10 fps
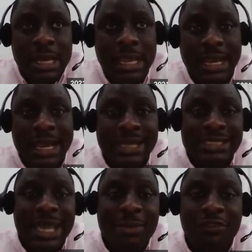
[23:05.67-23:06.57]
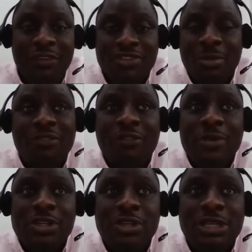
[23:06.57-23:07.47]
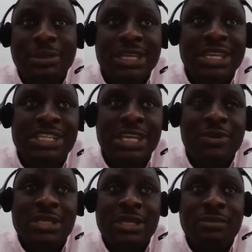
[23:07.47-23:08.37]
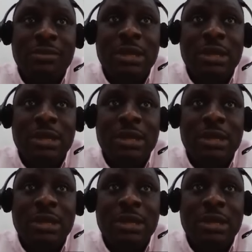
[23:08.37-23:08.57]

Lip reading: He had asked the MD for some information, the MD didn't share with him.